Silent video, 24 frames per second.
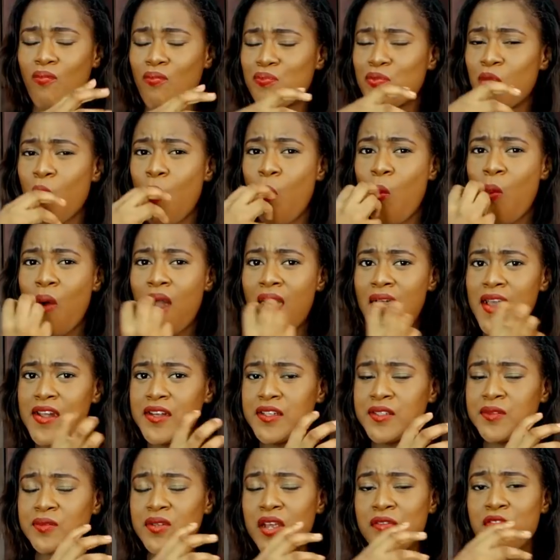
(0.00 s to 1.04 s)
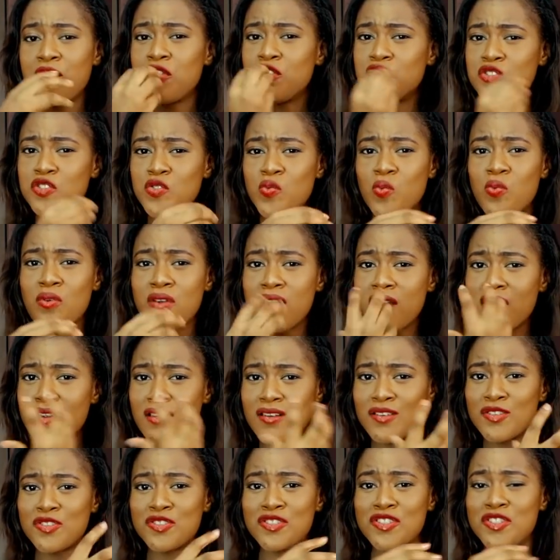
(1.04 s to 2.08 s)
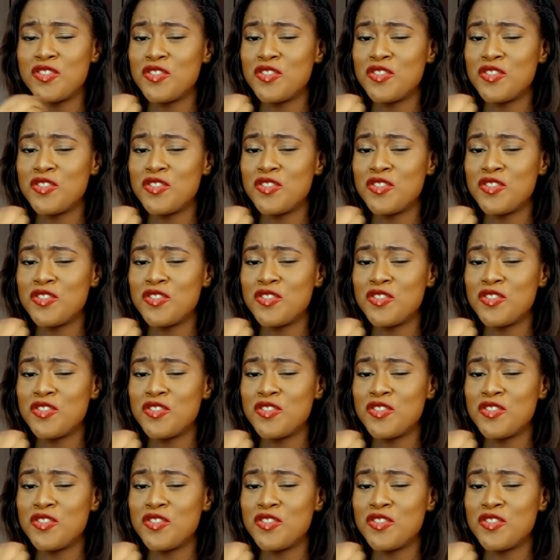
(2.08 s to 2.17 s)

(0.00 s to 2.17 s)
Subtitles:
the wine, everything just works.